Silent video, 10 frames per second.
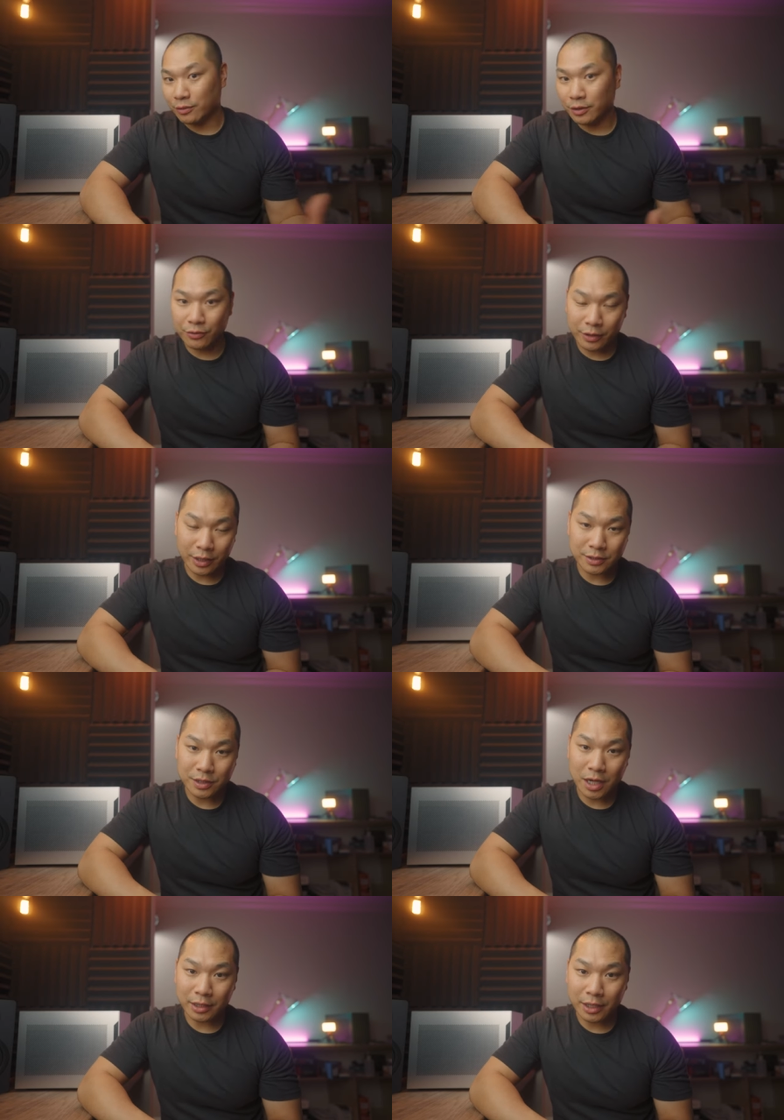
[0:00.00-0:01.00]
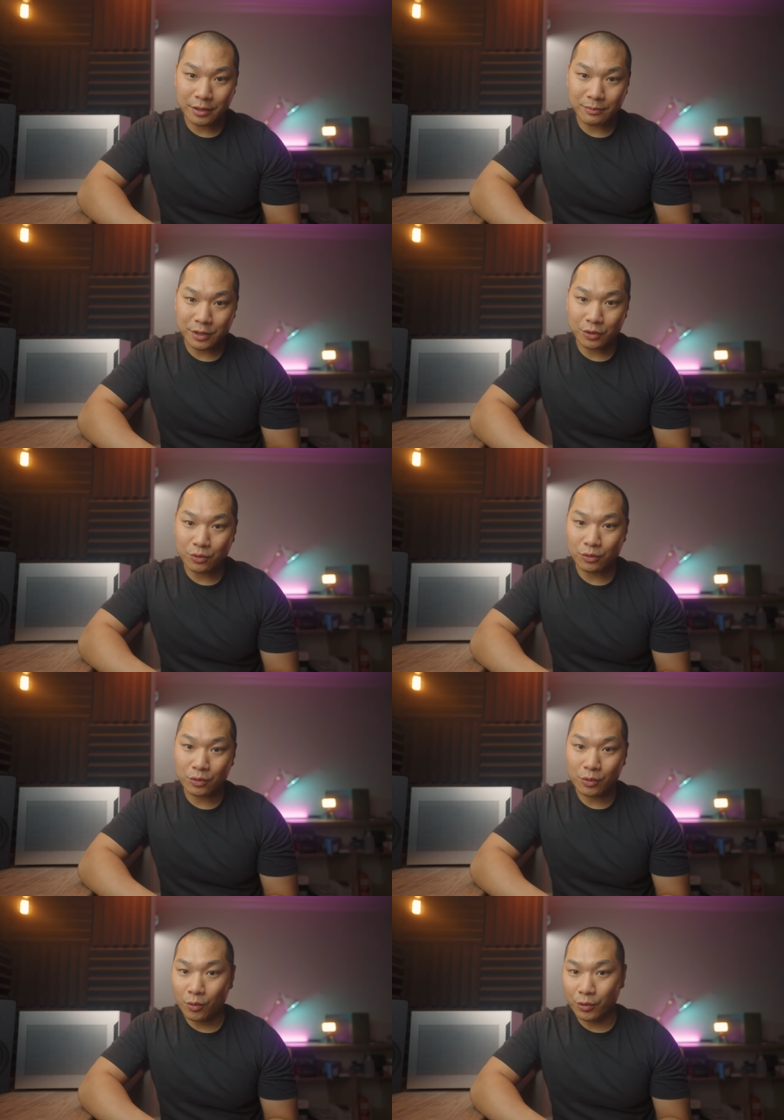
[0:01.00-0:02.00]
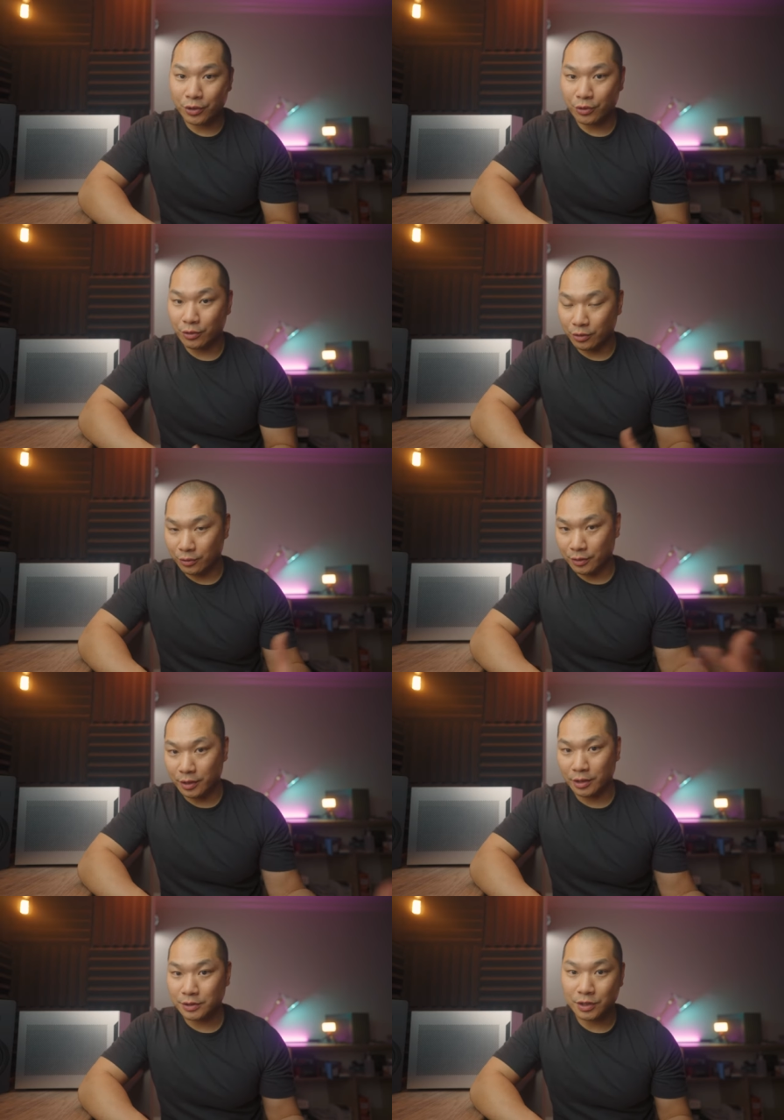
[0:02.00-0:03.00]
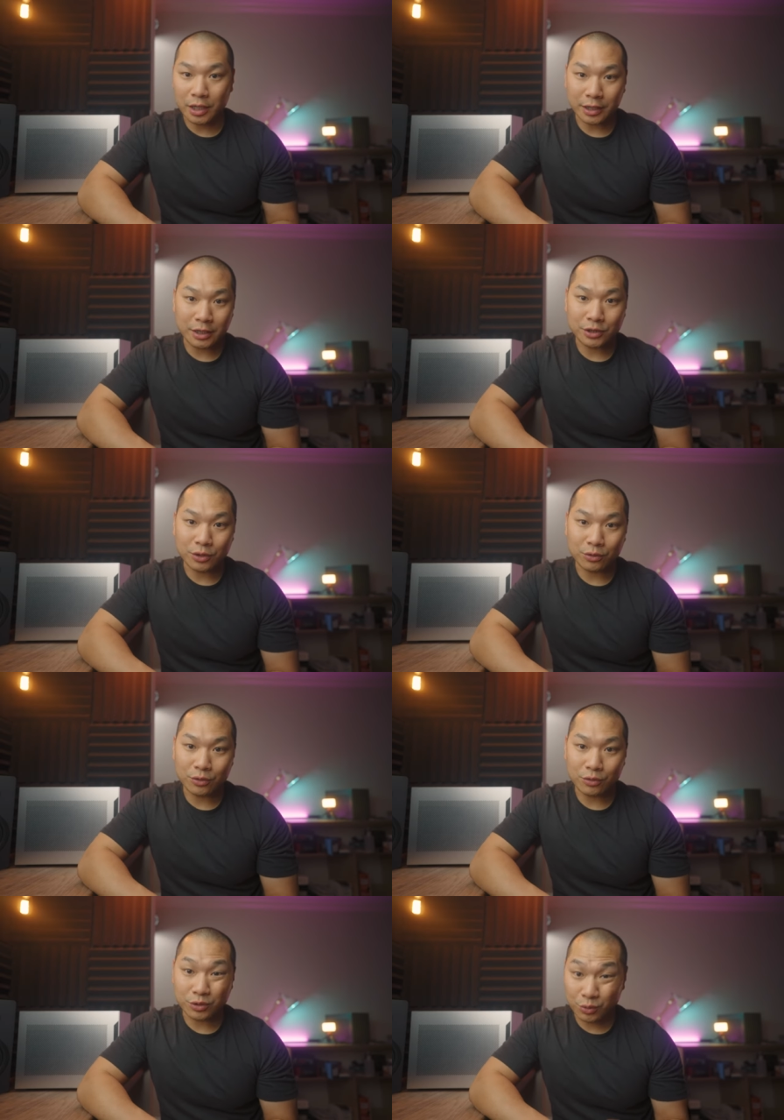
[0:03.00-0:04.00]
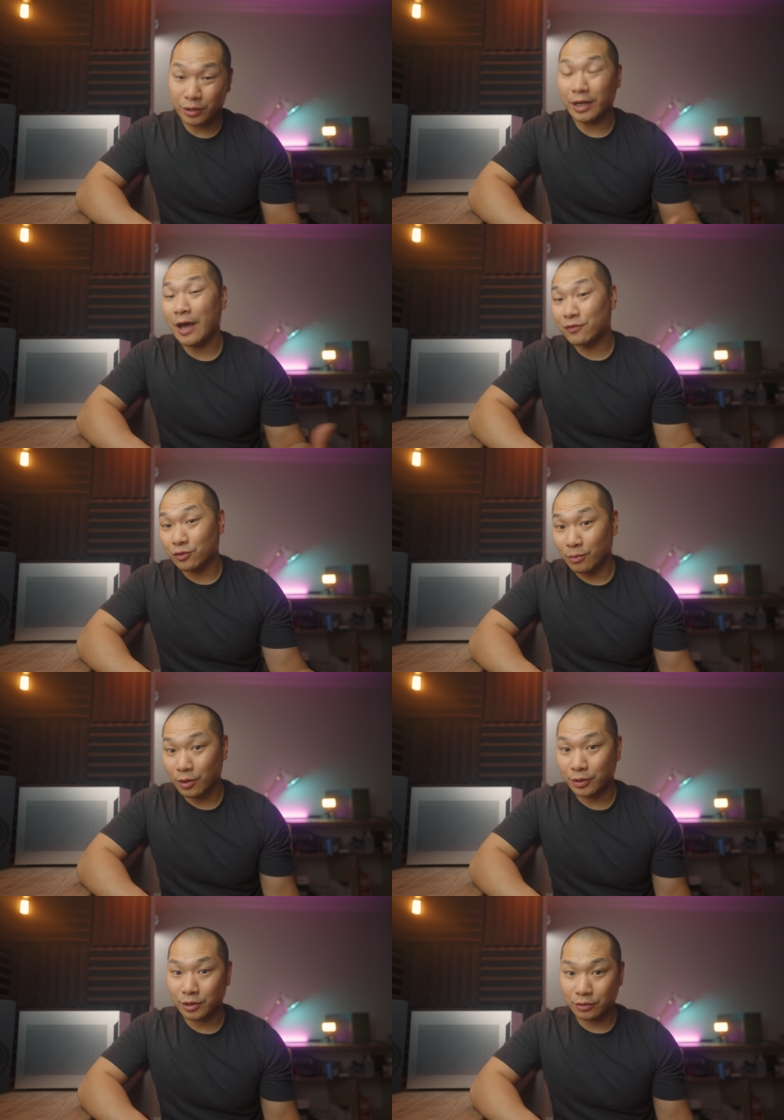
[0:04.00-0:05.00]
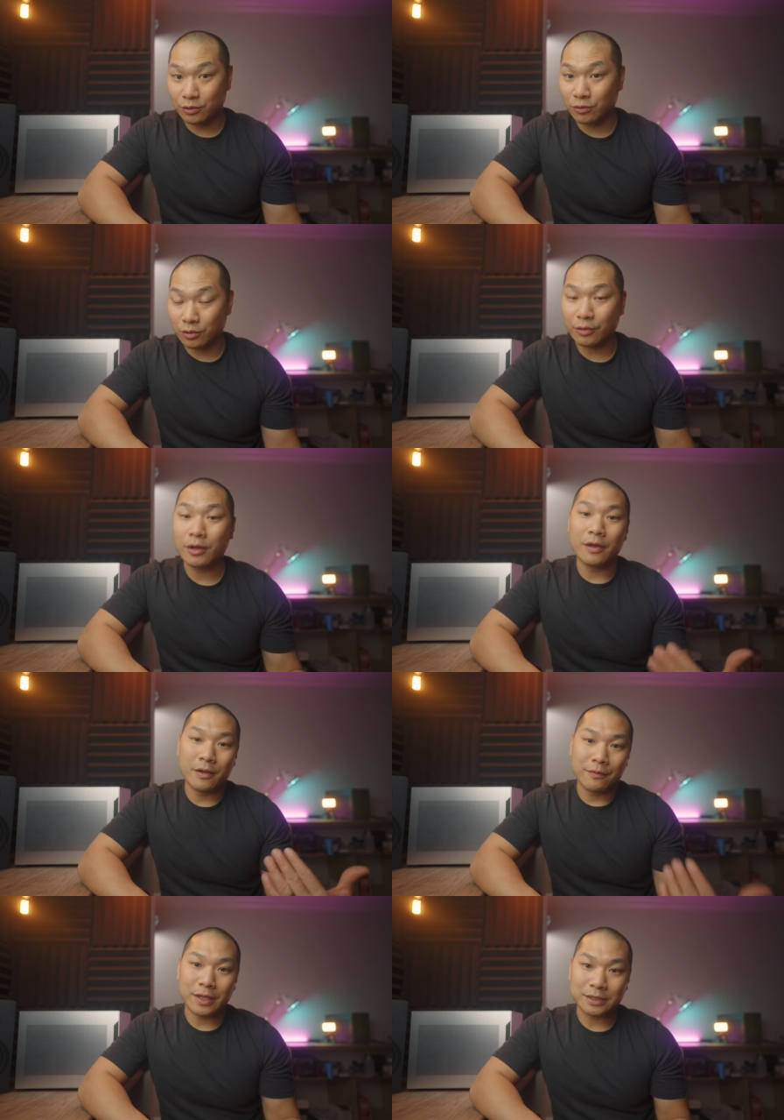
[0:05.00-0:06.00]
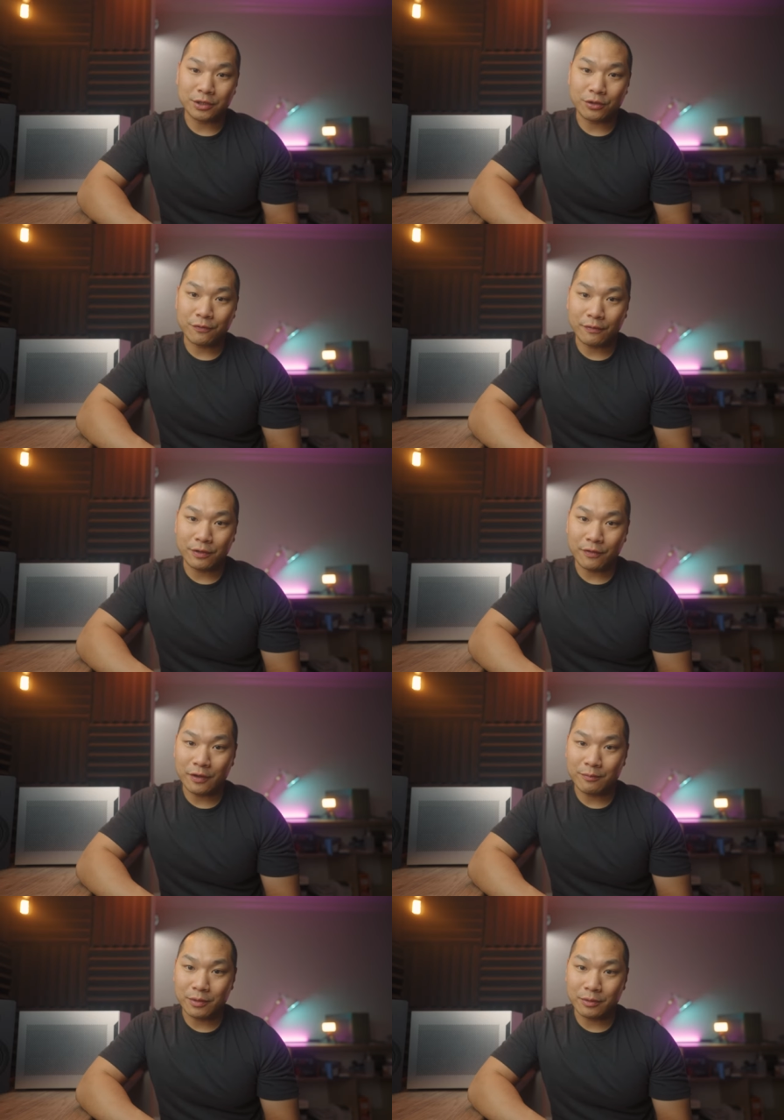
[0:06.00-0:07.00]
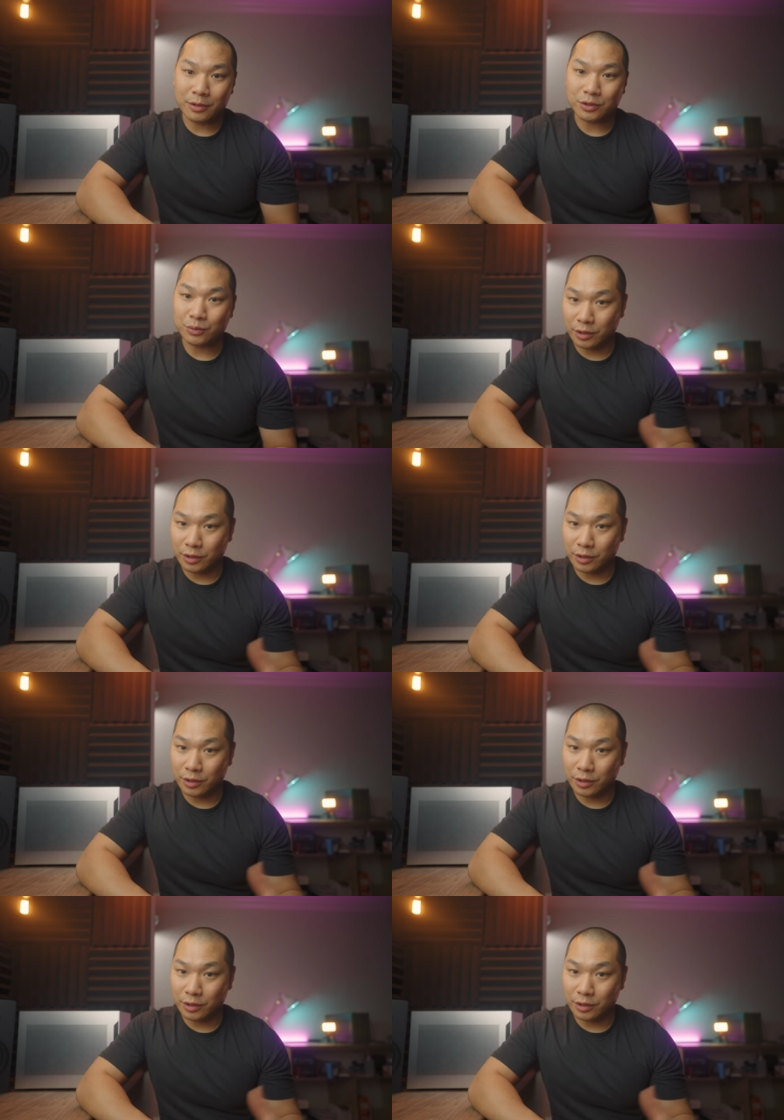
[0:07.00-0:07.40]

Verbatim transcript: your stock AMD cooler or your stock Intel coolers or an aftermarket cooler that's under 55 millimeters.